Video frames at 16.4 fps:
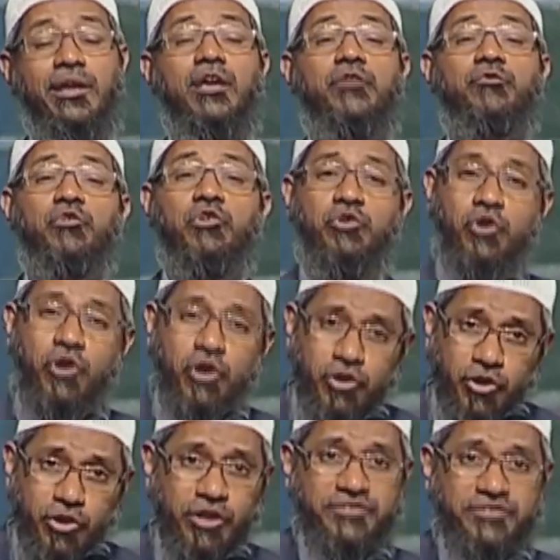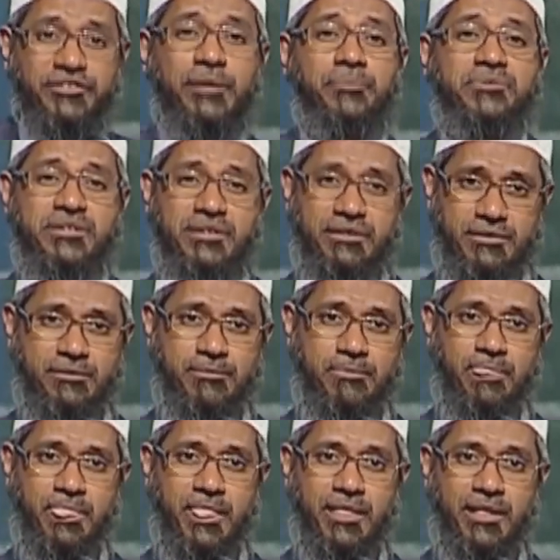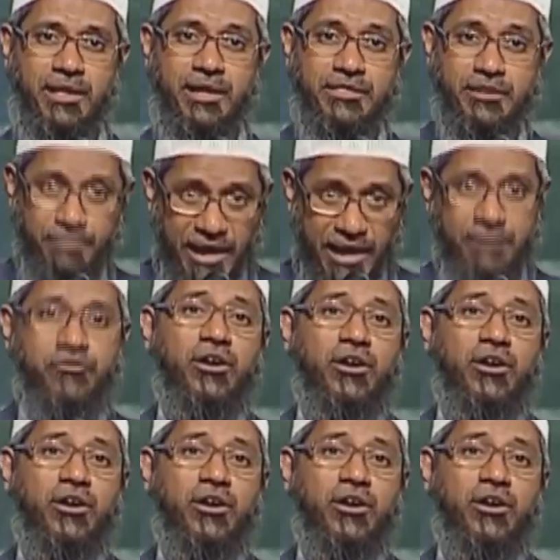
If you don't know your scripture, is it my